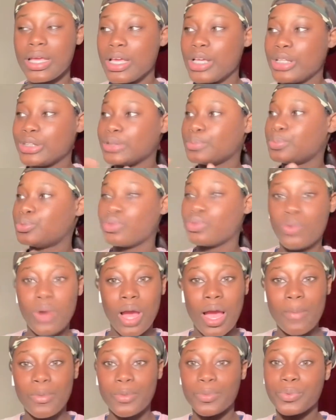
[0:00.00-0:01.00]
subscribe
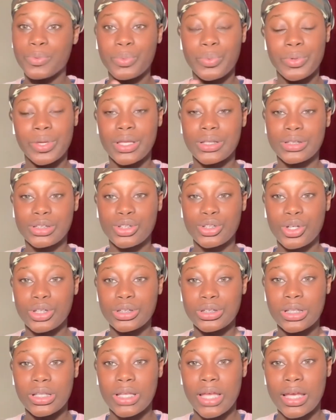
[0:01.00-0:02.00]
more people can start
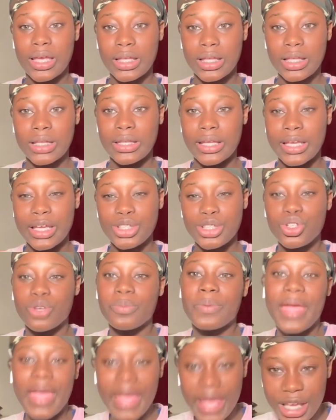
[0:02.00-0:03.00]
to like look at your
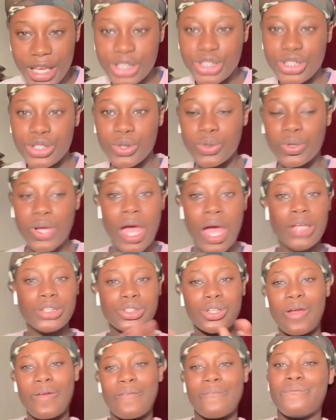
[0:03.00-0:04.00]
page you know
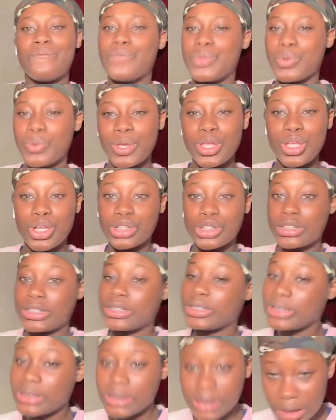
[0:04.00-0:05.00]
start viewing your
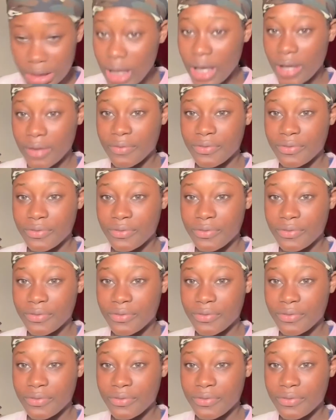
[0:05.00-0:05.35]
stuff